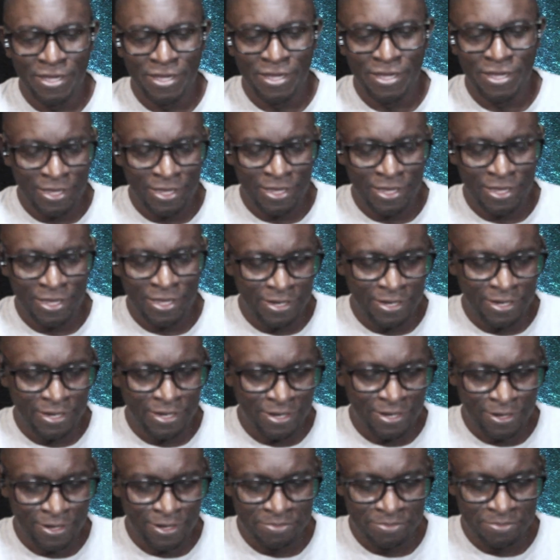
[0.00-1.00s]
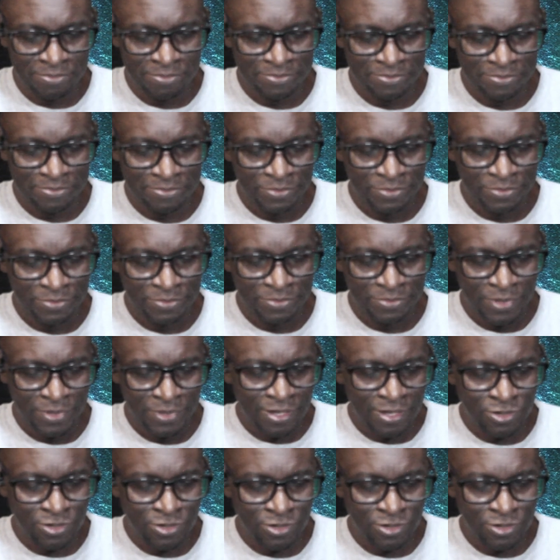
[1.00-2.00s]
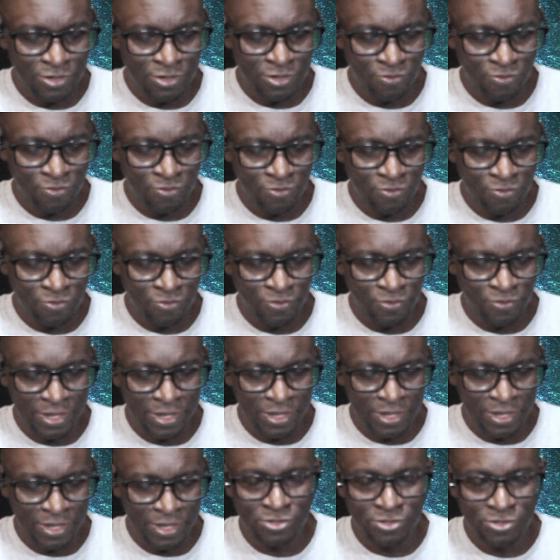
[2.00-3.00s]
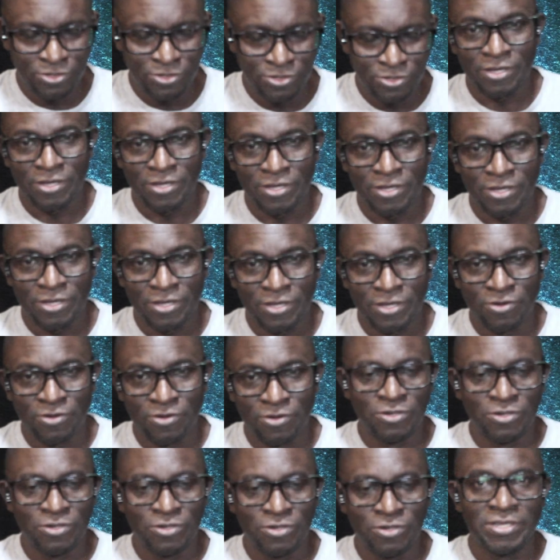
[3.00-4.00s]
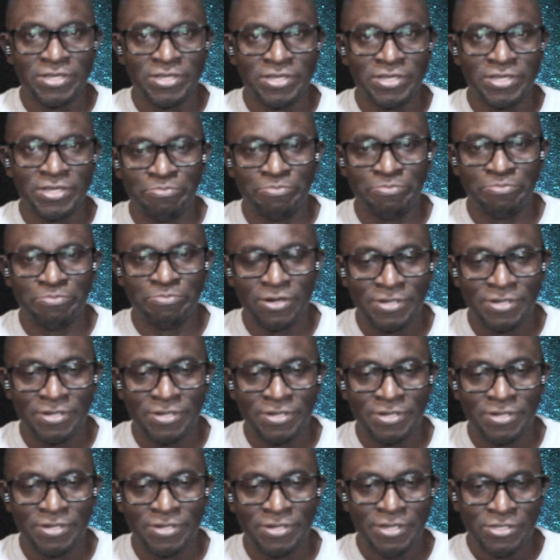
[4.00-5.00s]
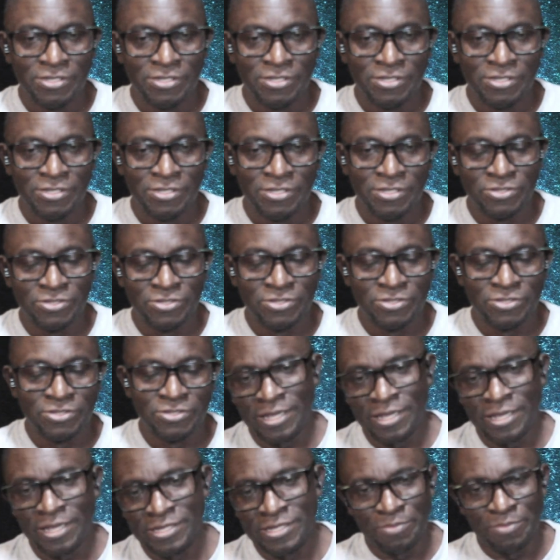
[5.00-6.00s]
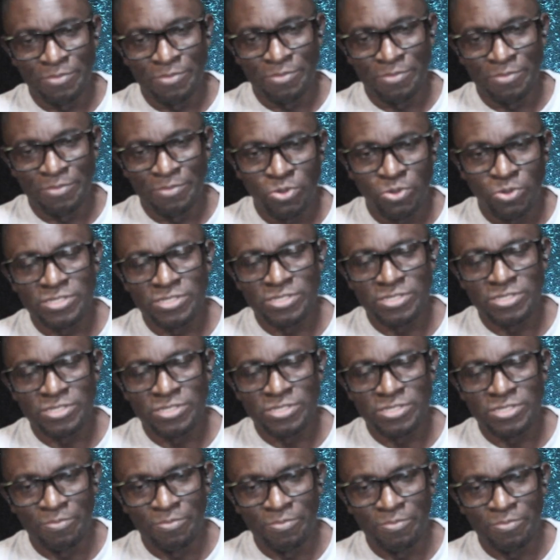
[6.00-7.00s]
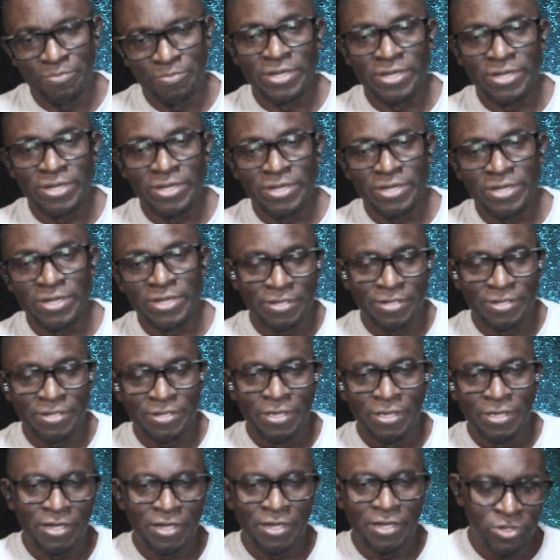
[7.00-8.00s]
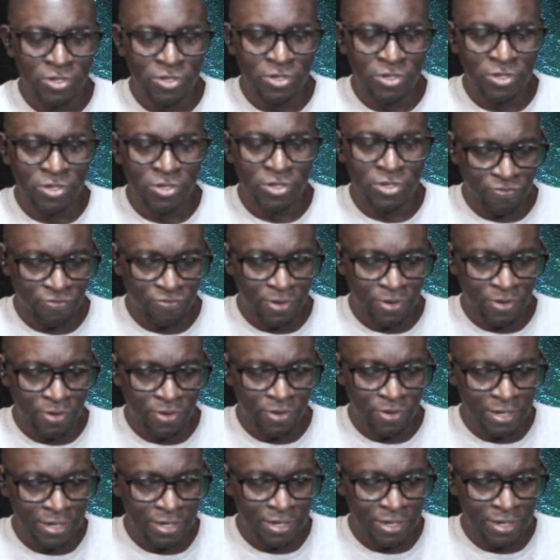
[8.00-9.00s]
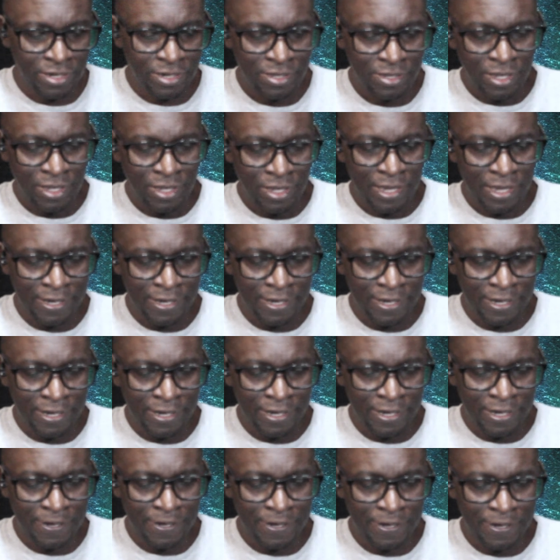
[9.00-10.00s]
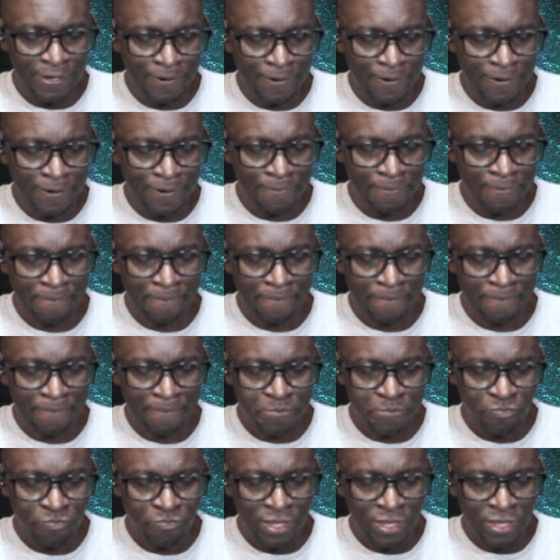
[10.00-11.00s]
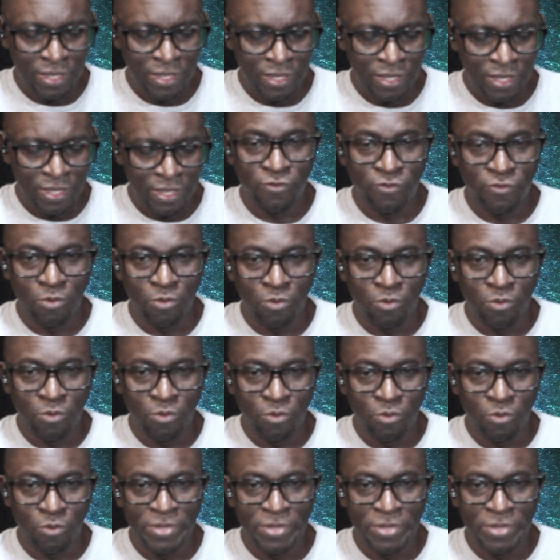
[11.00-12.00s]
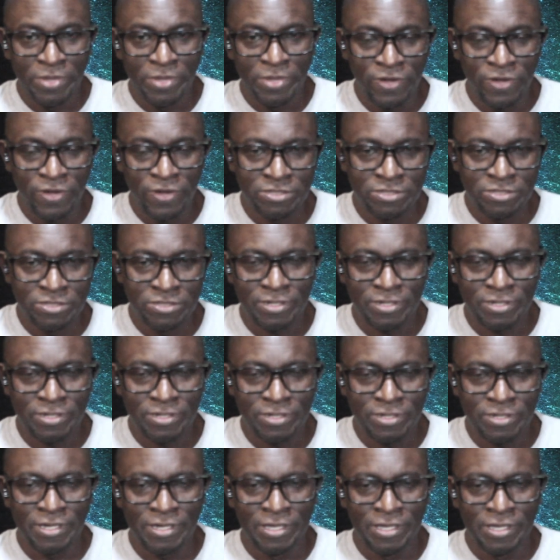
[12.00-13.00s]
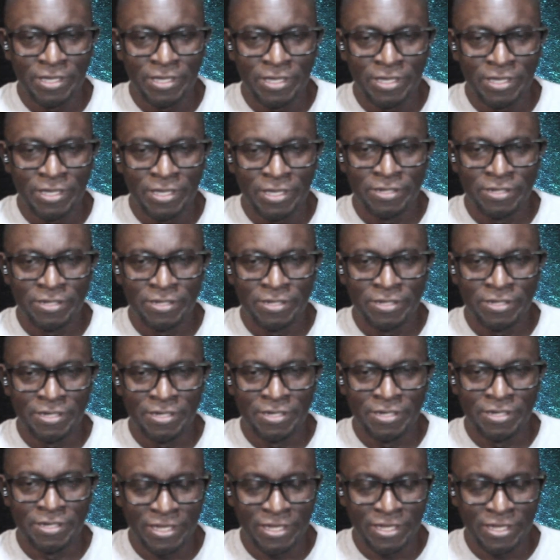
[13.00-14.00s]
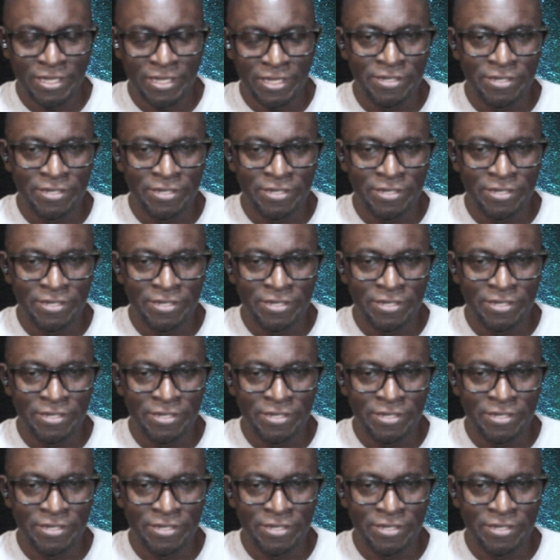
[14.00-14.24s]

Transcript: And don't forget to click on the notification bell so that anytime I post something, you'll be notified. And follow me on Facebook and LinkedIn.